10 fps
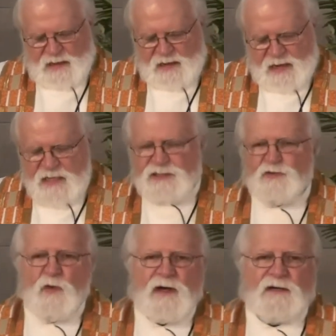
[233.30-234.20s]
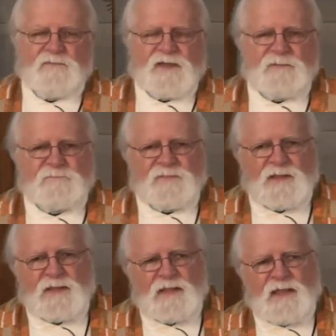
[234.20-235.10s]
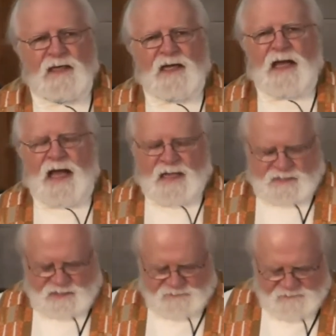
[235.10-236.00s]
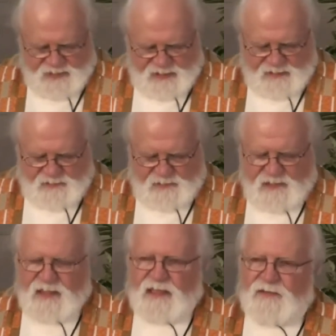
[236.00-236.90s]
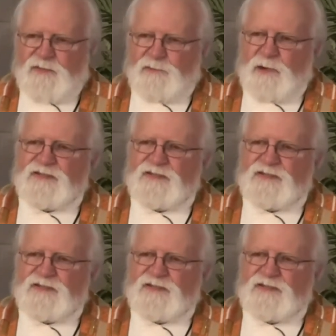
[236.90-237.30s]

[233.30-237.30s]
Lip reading: And each one of them has faith in the